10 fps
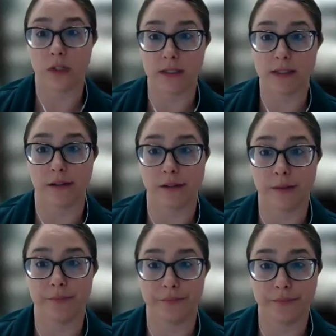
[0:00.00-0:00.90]
Exactly.
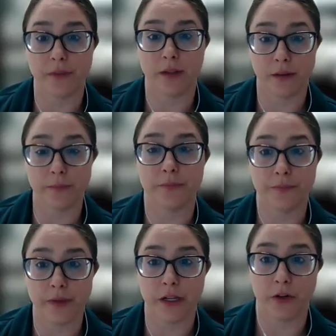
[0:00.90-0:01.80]
Yeah,
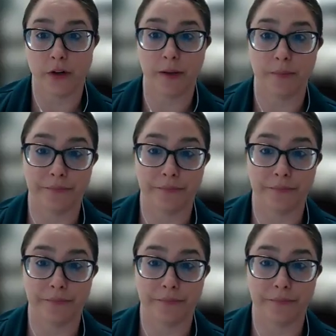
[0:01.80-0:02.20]
I agree.